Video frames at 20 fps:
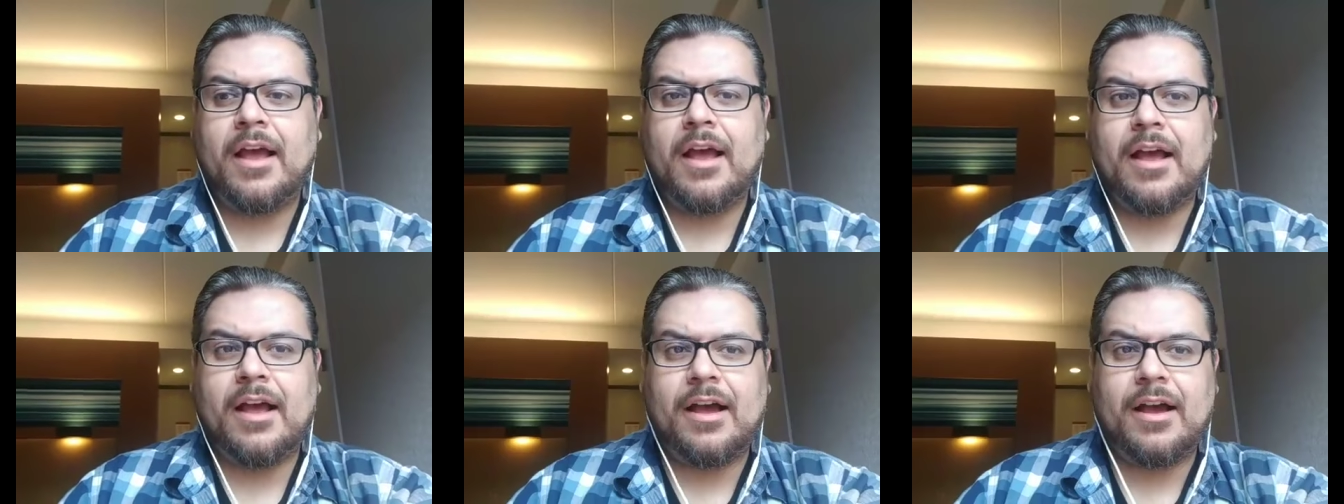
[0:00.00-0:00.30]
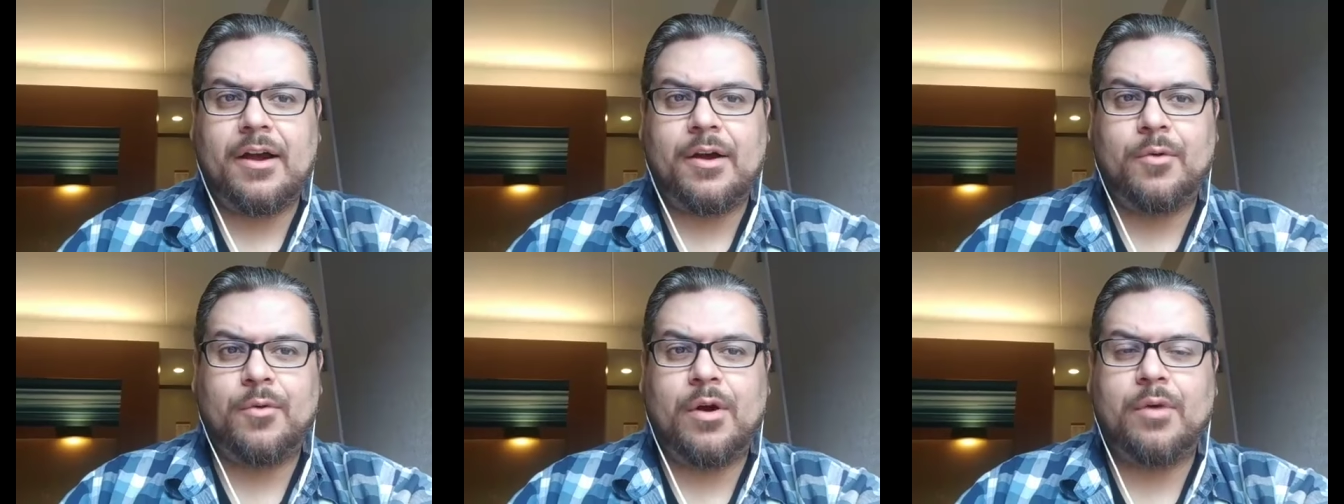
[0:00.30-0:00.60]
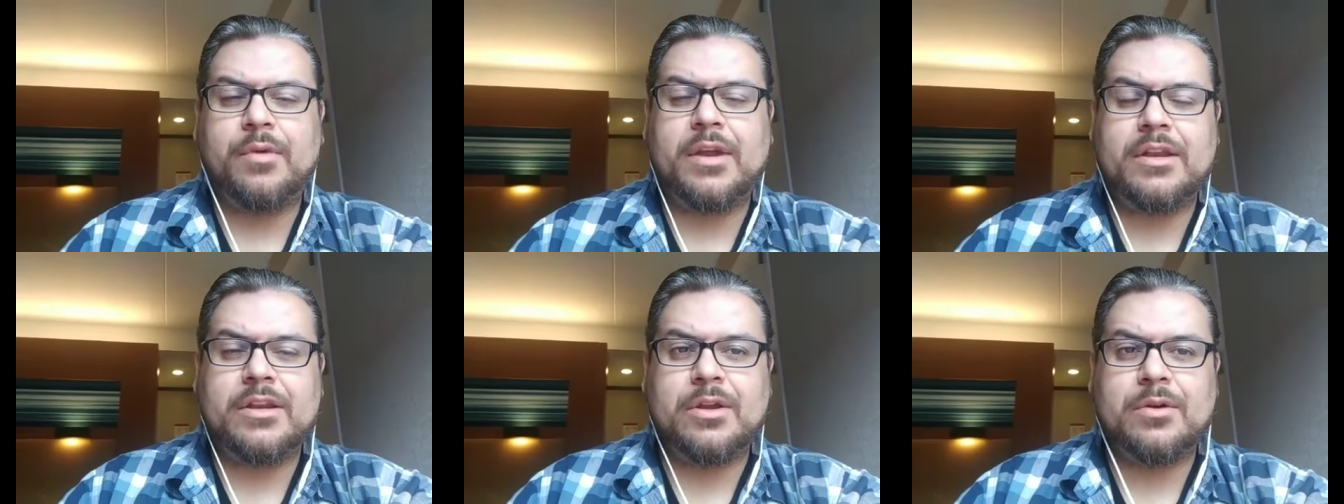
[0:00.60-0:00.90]
uh,
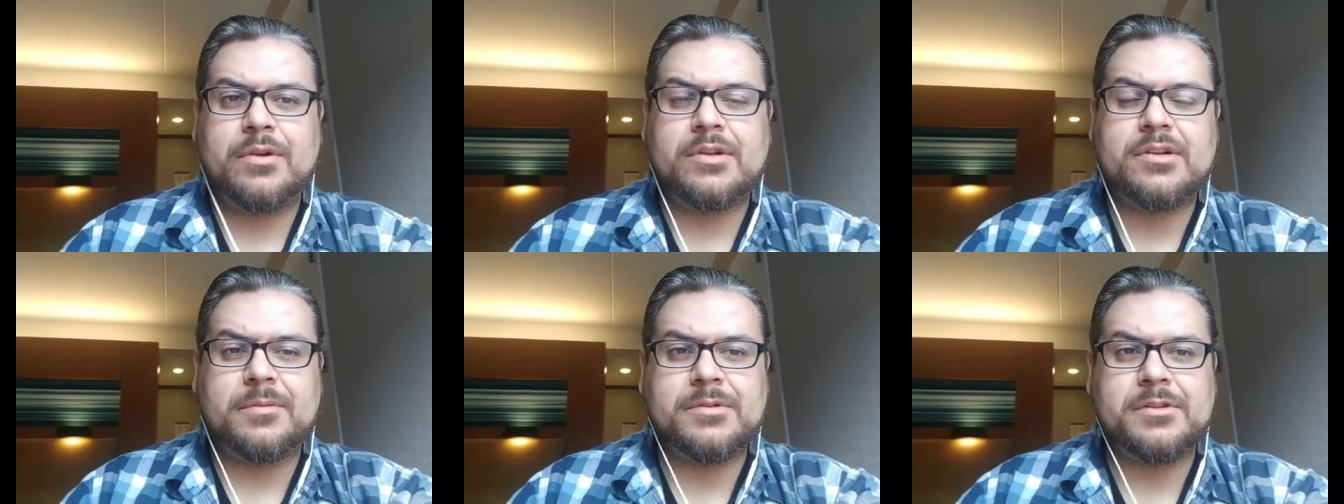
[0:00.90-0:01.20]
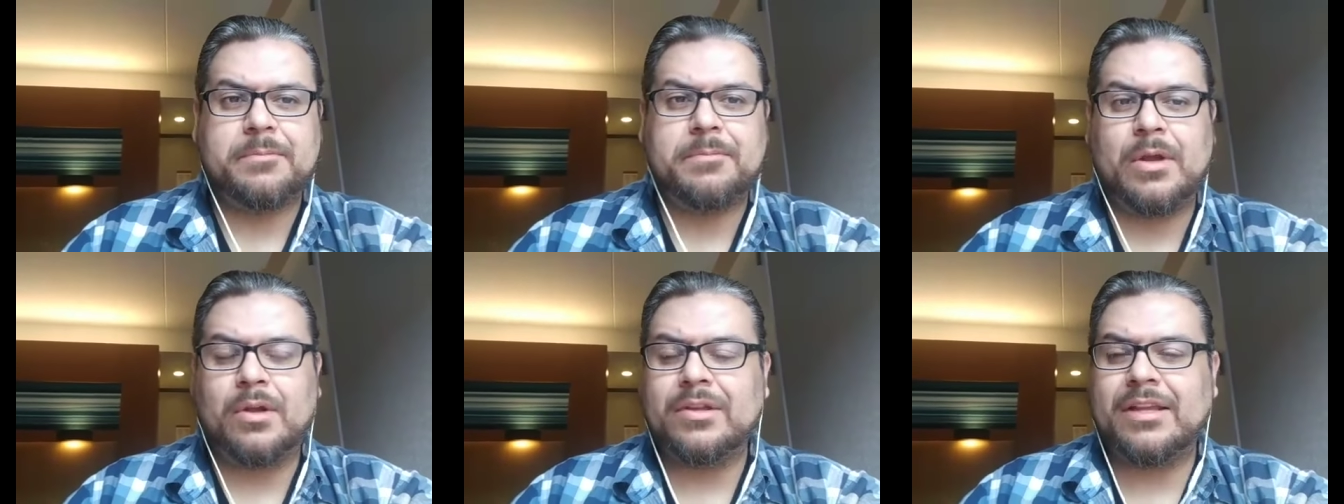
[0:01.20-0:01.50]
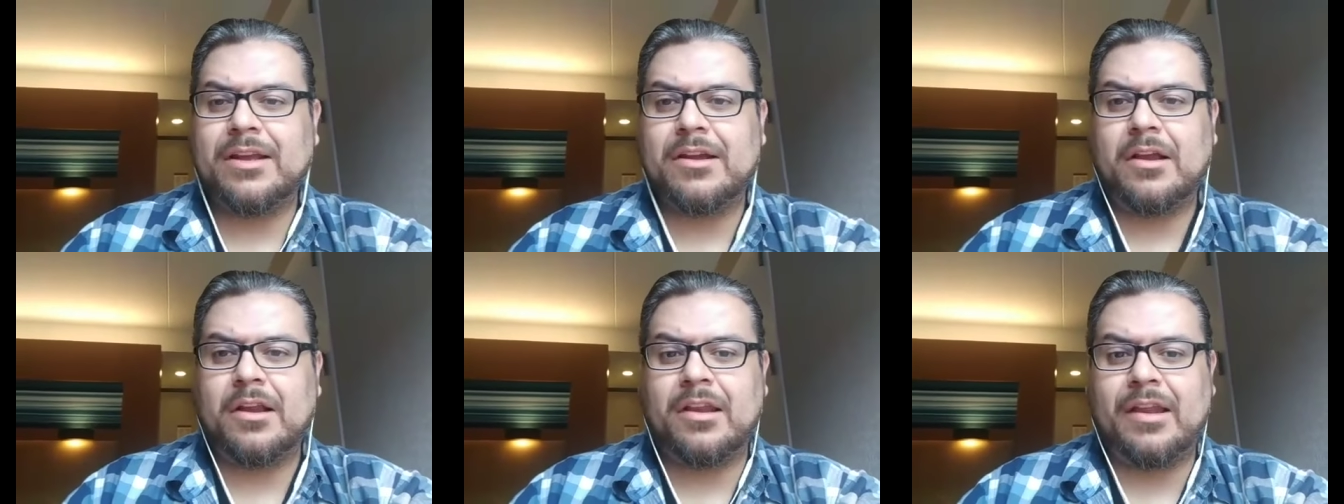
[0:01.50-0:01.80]
what we do in terms of
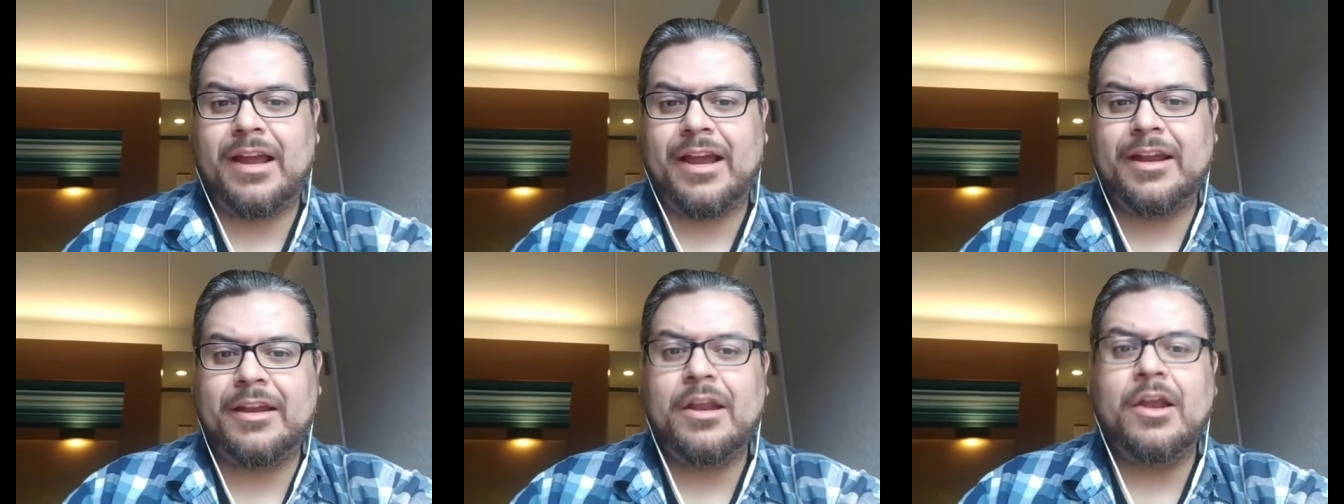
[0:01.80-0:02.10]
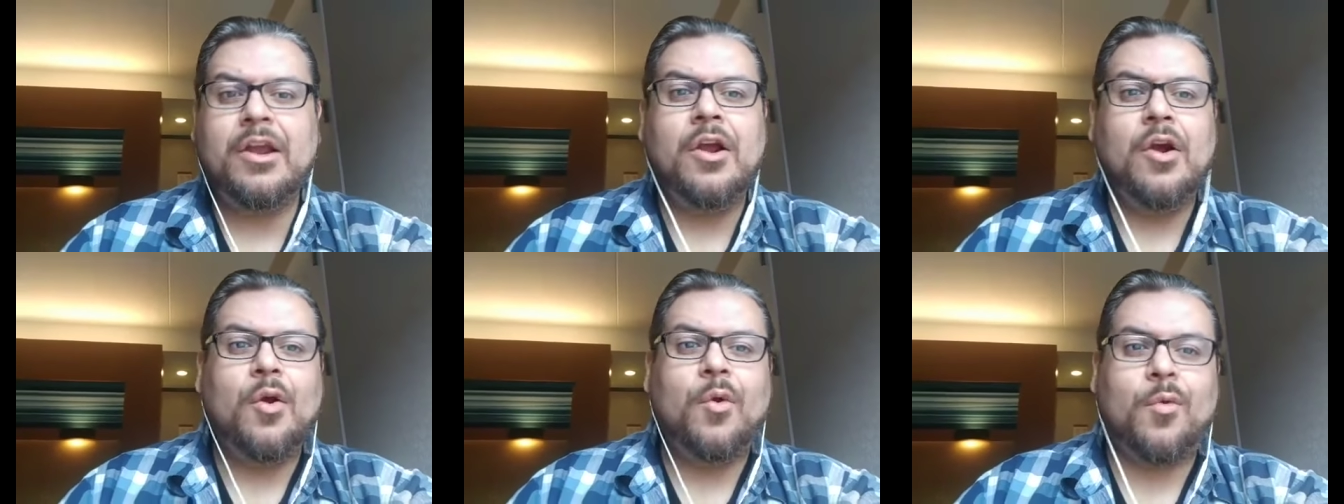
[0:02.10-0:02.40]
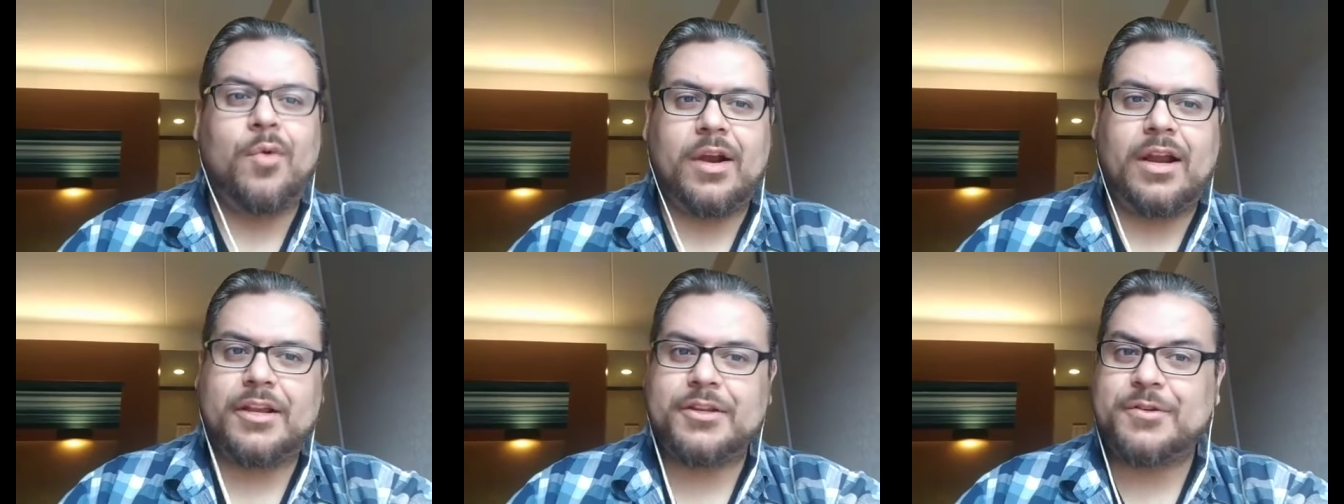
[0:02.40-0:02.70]
building online.
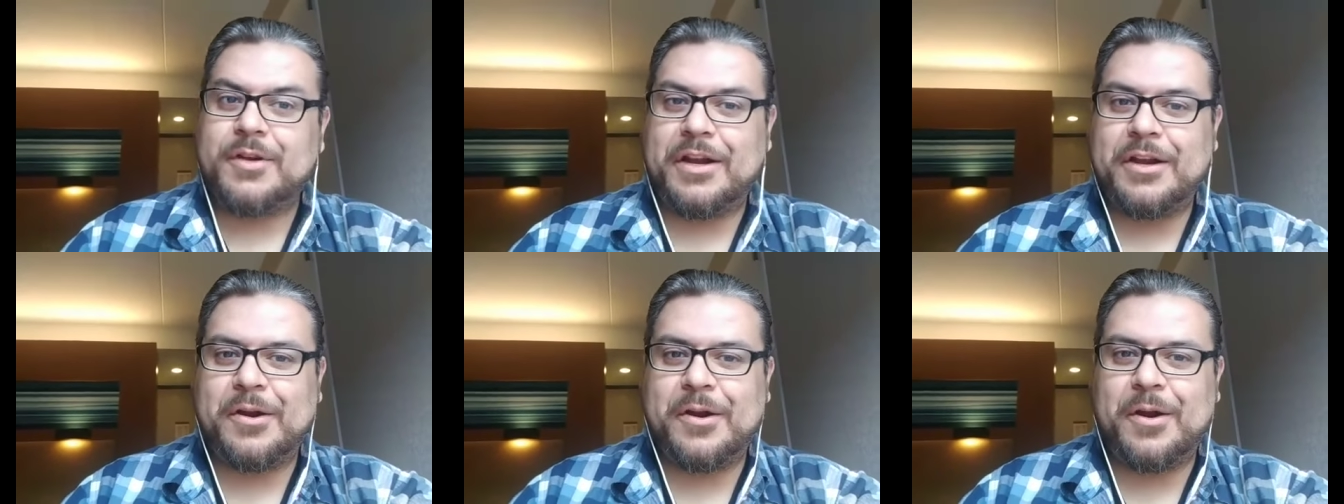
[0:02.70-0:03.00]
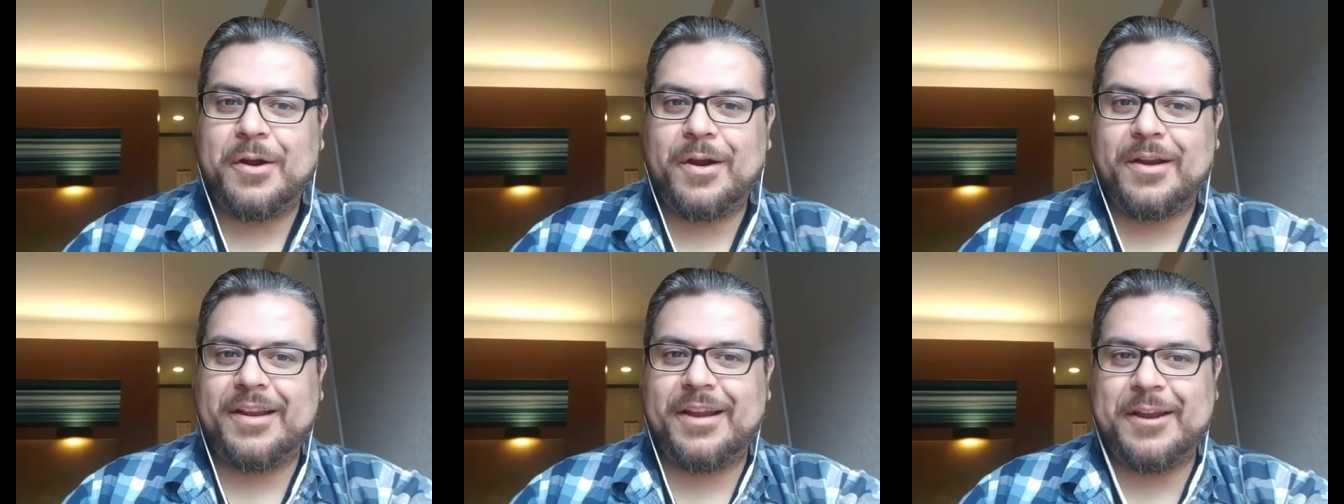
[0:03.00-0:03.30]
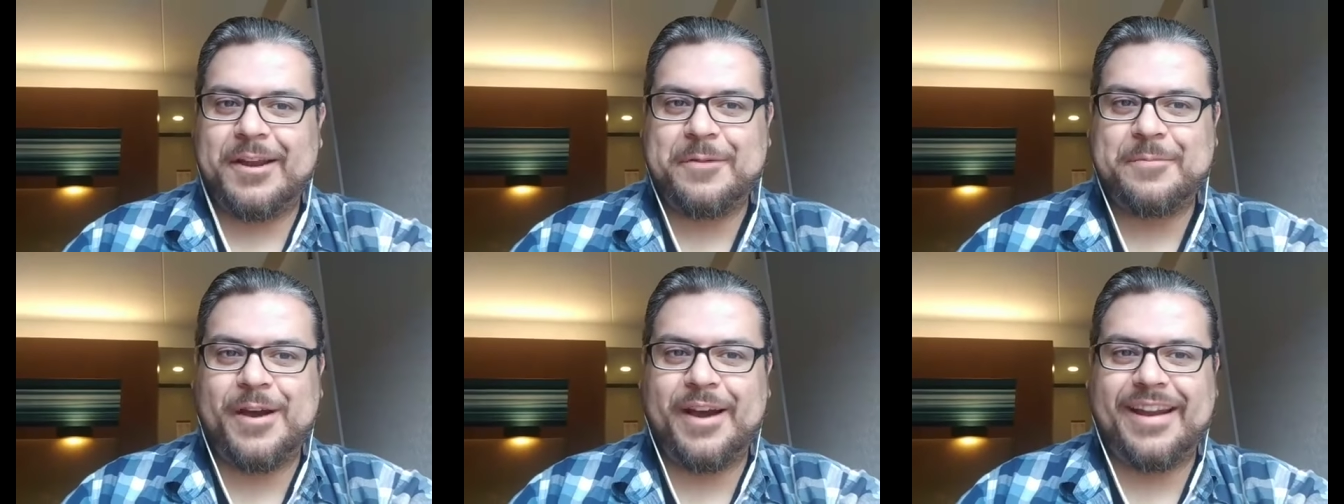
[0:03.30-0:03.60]
We're not trying to hurt
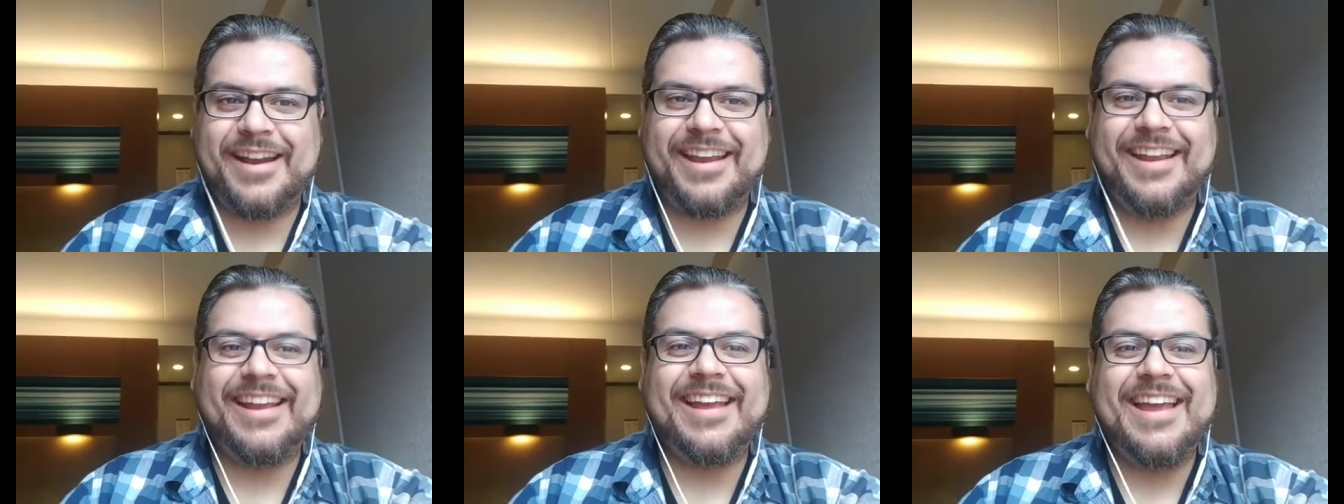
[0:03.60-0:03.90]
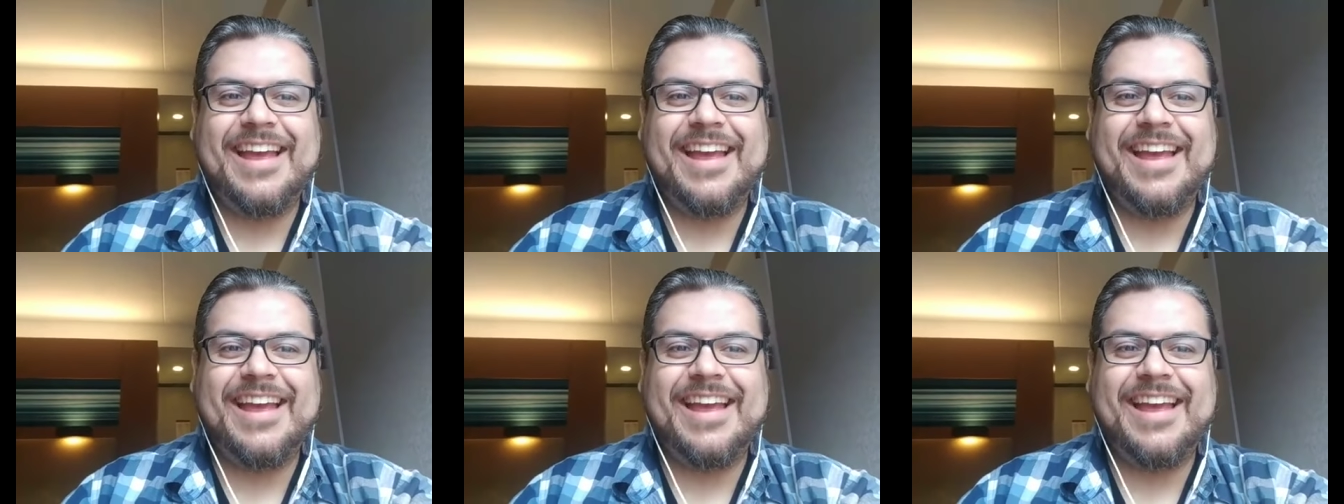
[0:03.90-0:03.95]
anybody,